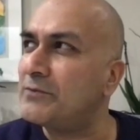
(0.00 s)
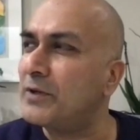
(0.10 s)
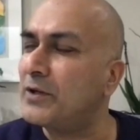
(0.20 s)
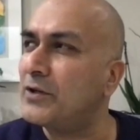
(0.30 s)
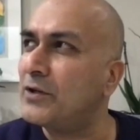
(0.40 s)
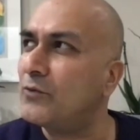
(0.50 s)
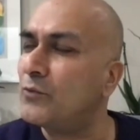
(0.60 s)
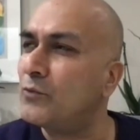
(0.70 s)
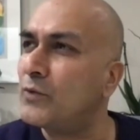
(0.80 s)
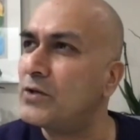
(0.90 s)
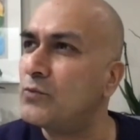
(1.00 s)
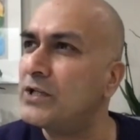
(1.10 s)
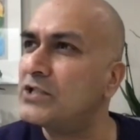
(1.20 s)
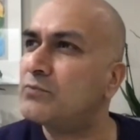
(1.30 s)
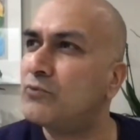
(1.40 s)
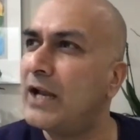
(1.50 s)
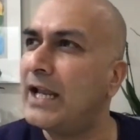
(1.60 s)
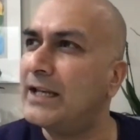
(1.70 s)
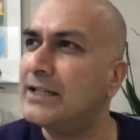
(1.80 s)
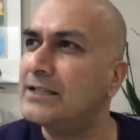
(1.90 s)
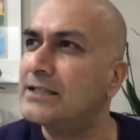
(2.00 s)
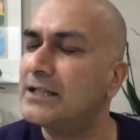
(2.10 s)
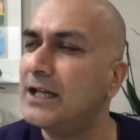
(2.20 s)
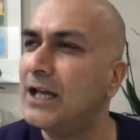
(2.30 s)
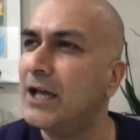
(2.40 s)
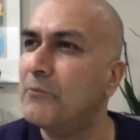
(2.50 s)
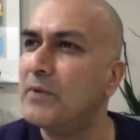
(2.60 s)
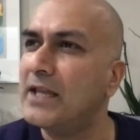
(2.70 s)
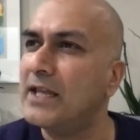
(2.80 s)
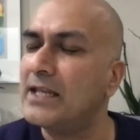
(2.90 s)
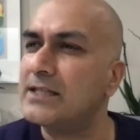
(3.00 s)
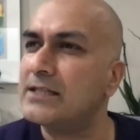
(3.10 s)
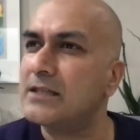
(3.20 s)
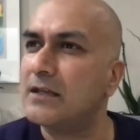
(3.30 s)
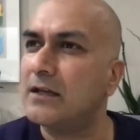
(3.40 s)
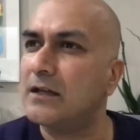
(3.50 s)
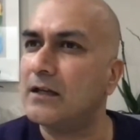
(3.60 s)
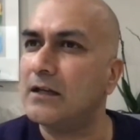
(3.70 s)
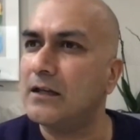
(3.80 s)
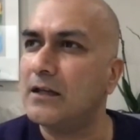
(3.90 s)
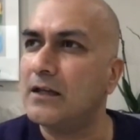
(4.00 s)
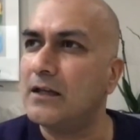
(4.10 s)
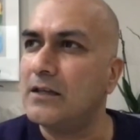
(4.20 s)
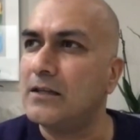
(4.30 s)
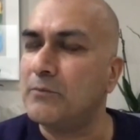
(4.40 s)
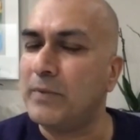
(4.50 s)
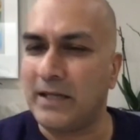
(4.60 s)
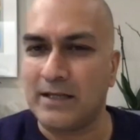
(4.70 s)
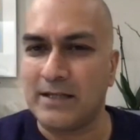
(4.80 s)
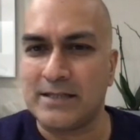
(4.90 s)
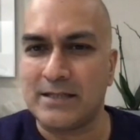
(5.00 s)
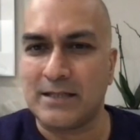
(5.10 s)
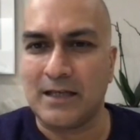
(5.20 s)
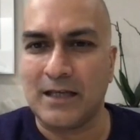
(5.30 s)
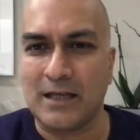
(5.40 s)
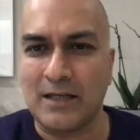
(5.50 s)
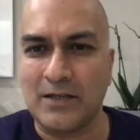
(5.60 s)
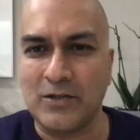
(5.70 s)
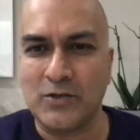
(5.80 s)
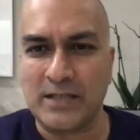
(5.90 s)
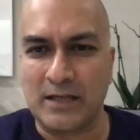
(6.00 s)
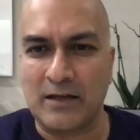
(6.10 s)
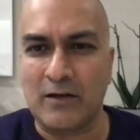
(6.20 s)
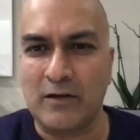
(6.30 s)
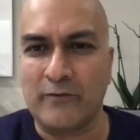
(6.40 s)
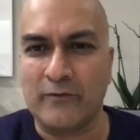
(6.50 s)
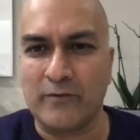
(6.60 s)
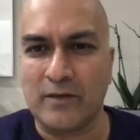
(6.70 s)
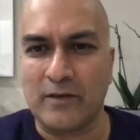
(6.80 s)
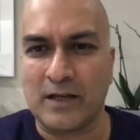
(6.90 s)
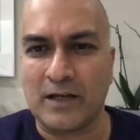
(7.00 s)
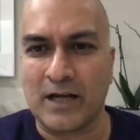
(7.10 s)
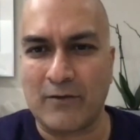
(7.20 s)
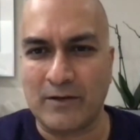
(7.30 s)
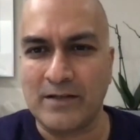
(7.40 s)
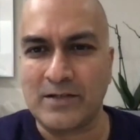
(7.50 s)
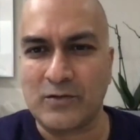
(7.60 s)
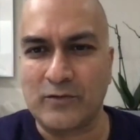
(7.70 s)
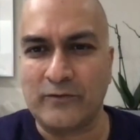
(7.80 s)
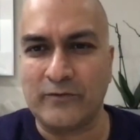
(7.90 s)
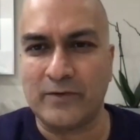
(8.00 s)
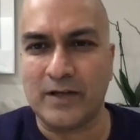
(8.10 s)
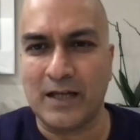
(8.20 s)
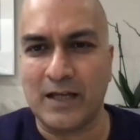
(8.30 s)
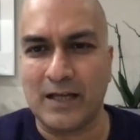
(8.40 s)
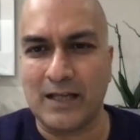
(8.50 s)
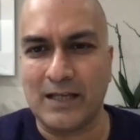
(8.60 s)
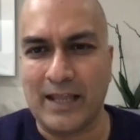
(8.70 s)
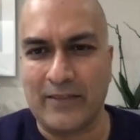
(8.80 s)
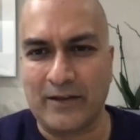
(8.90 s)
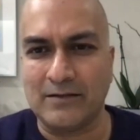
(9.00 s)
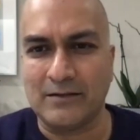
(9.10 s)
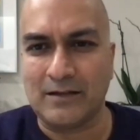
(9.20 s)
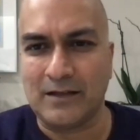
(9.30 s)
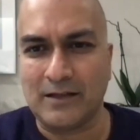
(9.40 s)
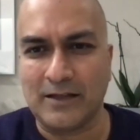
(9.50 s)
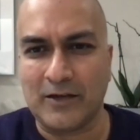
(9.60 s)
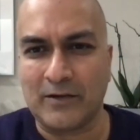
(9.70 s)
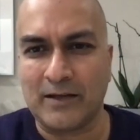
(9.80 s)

but who, which, brand um, is the the biggest uh, user of the current sort of uh, leather, uh, you know,